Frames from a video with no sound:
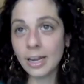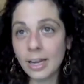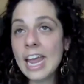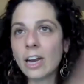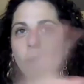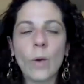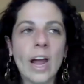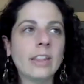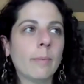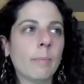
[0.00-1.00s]
in a
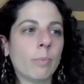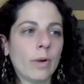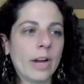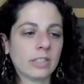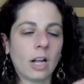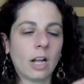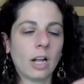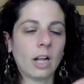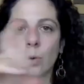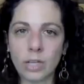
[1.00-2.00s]
way that brings a lot of
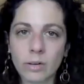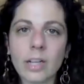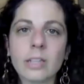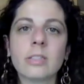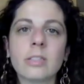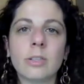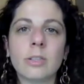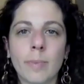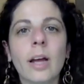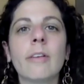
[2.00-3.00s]
coherence to my
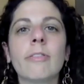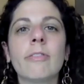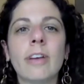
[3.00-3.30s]
life.